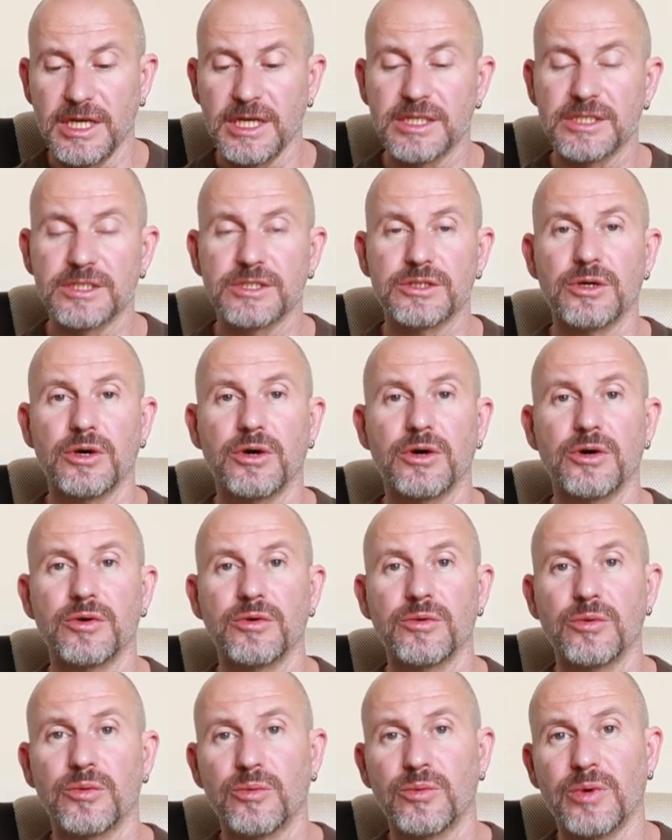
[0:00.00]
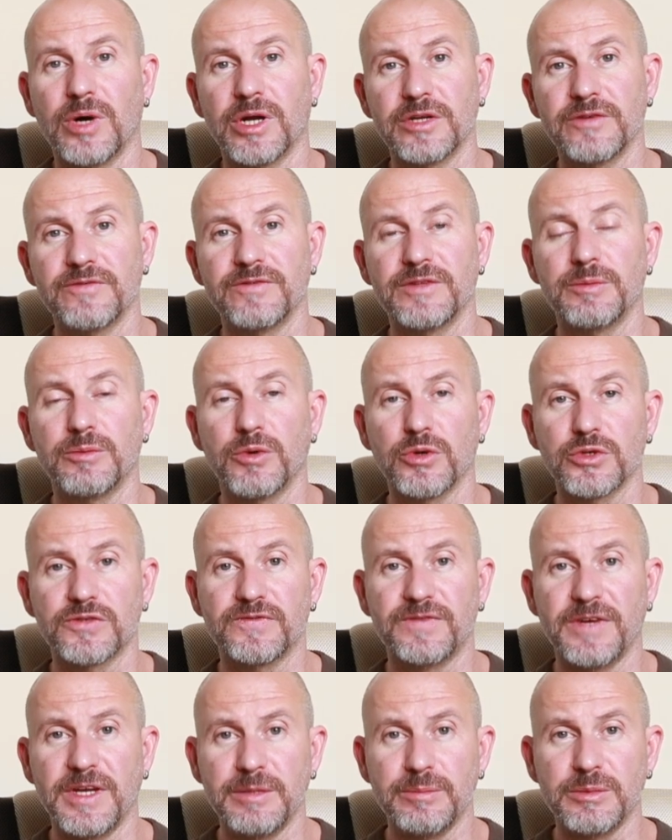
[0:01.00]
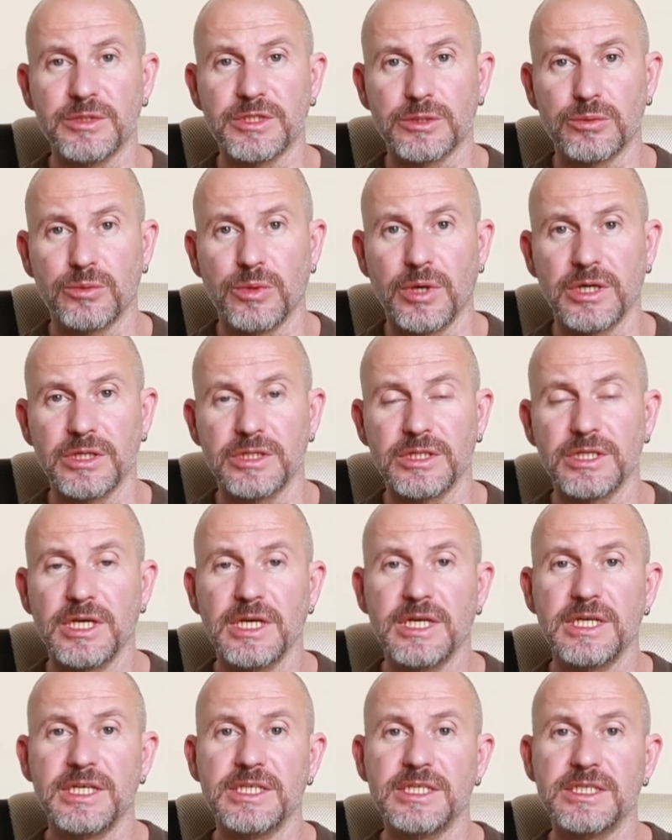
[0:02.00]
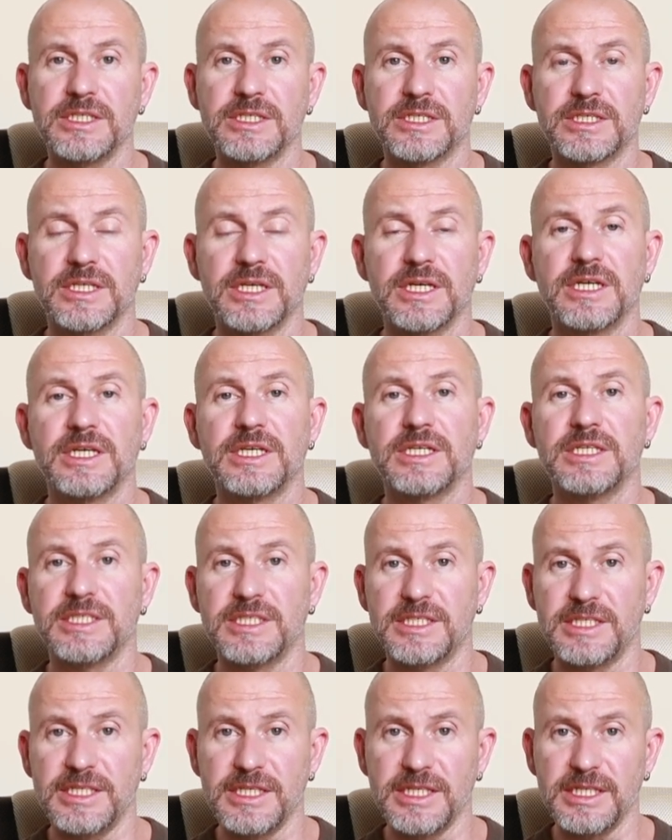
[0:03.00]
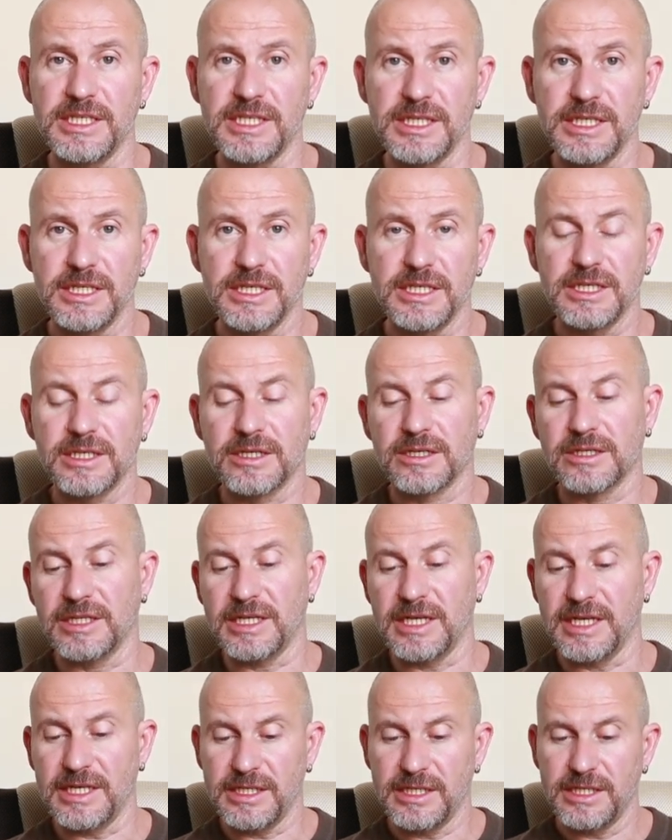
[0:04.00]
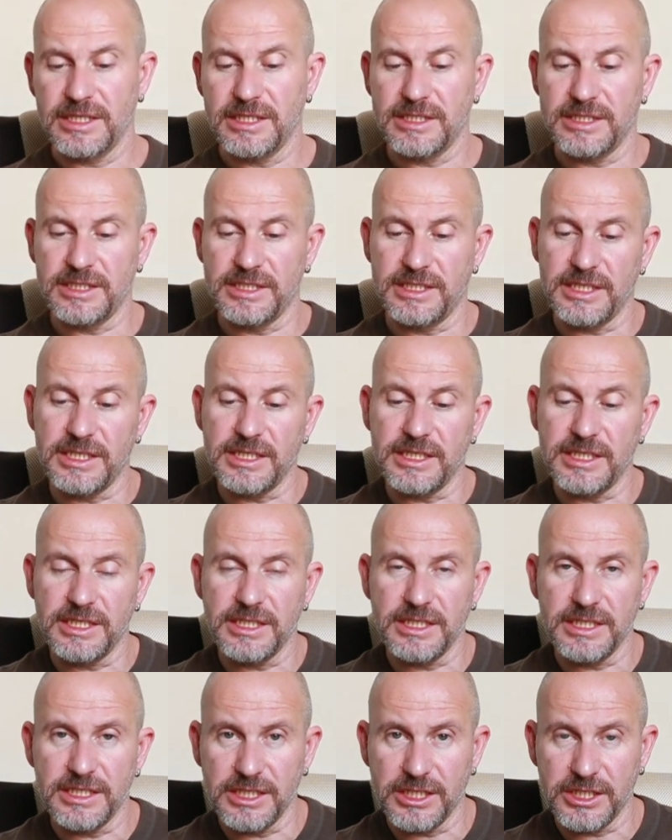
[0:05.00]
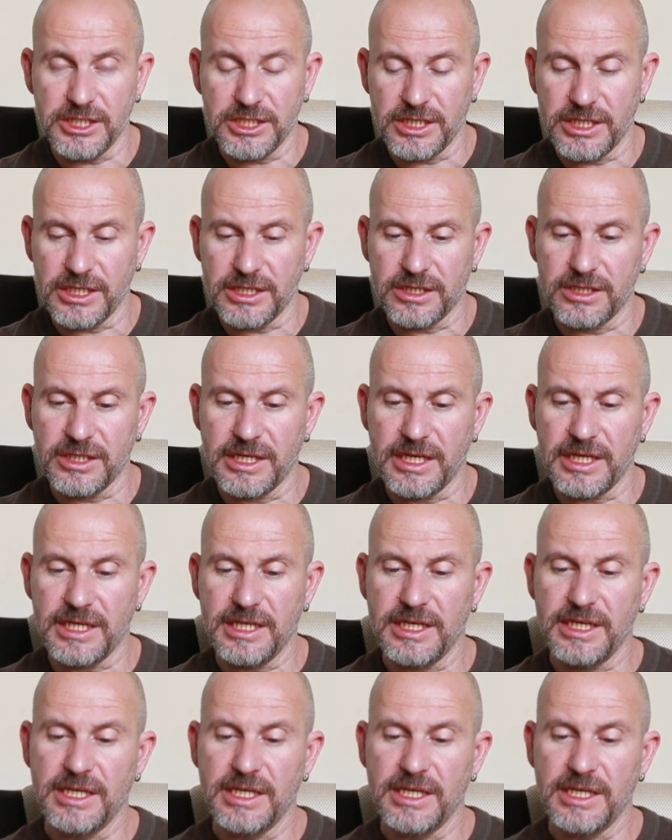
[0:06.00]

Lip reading: So one of the most famous one is Zini clay, Zini Yi Xing clay.